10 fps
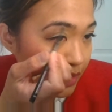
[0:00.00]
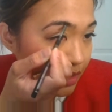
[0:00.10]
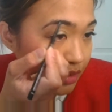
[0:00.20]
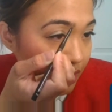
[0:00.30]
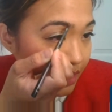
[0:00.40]

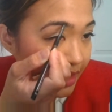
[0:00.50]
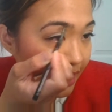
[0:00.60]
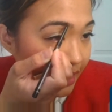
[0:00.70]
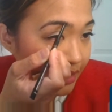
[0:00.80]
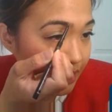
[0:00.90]
When you look
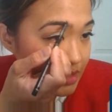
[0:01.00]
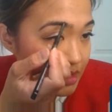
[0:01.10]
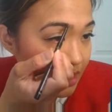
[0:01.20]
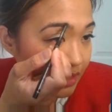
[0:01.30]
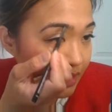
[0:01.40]
at it,
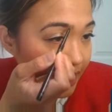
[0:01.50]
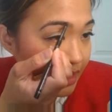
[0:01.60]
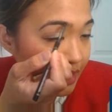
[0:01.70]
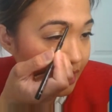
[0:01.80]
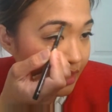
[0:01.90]
this is the
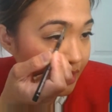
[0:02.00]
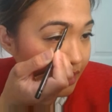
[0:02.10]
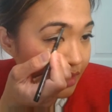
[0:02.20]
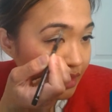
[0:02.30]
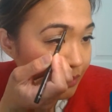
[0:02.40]
light
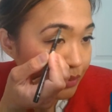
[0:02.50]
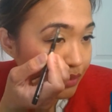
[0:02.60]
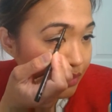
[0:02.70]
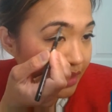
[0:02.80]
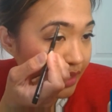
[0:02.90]
color
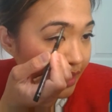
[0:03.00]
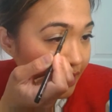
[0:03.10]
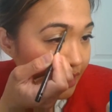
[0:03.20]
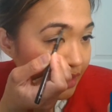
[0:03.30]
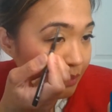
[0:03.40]

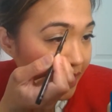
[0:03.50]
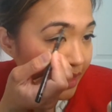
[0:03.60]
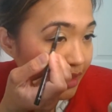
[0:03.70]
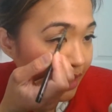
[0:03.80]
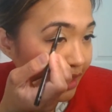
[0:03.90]
brunette on
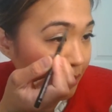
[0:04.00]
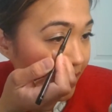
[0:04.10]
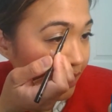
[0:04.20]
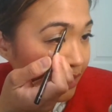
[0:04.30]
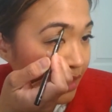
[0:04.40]
my
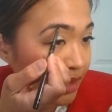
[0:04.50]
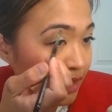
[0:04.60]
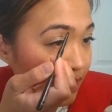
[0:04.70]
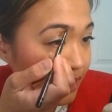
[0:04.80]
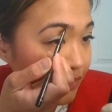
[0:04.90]
eyebrow.
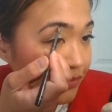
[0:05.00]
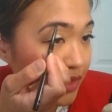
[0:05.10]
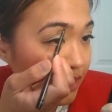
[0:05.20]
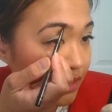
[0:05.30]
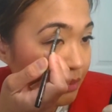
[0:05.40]
You're going to
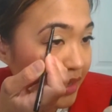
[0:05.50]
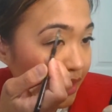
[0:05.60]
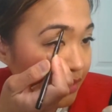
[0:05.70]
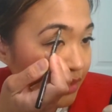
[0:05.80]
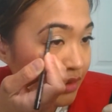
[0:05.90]
fill in your
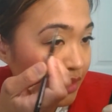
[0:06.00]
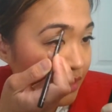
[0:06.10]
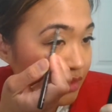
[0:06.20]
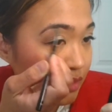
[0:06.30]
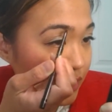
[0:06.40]
brow.
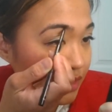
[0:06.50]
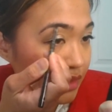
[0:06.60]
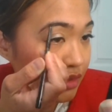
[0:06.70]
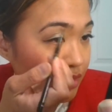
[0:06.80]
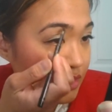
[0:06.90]
So we're
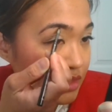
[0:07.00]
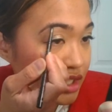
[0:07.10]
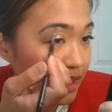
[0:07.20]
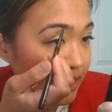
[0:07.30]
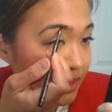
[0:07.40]
going to use this
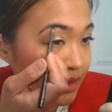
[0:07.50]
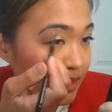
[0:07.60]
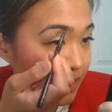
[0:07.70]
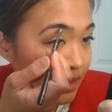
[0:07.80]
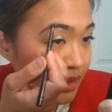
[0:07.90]
shade.
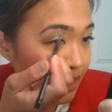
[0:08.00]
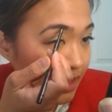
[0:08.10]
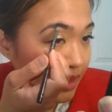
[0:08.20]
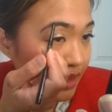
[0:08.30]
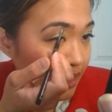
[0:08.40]

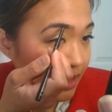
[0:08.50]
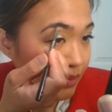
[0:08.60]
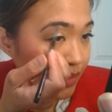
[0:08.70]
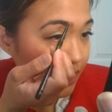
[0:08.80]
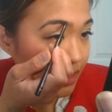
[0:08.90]

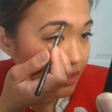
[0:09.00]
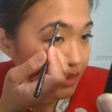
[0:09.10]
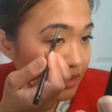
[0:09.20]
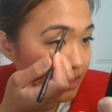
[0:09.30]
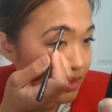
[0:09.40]
And
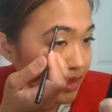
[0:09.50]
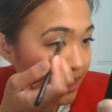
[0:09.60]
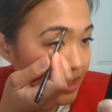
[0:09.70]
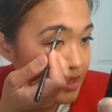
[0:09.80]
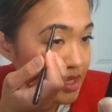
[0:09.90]
we,
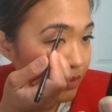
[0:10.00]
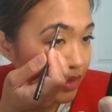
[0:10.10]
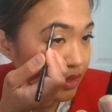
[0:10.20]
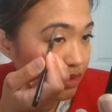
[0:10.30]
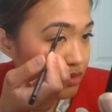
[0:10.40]
like he said,
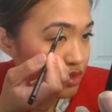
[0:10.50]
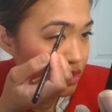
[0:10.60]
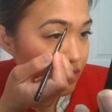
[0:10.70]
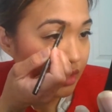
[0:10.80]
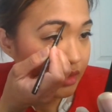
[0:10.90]
we're going to use
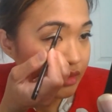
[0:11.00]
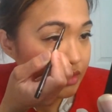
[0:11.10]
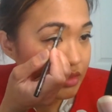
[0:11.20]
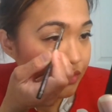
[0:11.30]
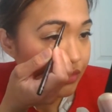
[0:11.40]
2
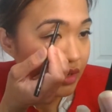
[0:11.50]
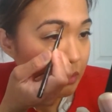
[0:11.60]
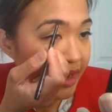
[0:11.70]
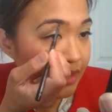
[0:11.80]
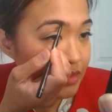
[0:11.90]
colors for
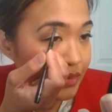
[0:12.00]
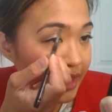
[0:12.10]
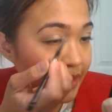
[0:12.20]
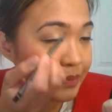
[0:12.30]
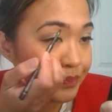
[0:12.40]
our brows,
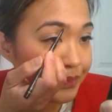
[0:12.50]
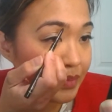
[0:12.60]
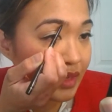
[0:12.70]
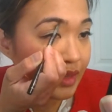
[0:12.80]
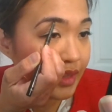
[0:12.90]
right?
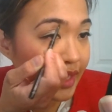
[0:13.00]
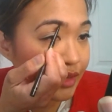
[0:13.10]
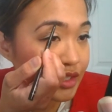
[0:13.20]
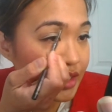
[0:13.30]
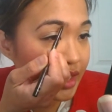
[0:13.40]
A
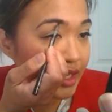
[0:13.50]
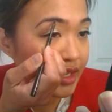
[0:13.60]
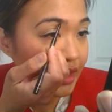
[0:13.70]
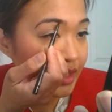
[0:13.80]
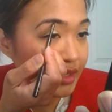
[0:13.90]
lighter
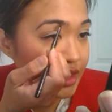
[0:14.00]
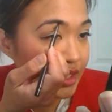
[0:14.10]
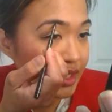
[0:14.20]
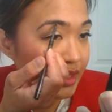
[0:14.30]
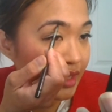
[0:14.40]
shade and a
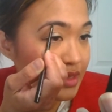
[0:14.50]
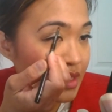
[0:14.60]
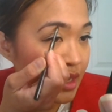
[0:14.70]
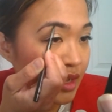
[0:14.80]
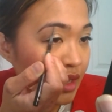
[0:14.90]
shade
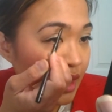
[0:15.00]
that's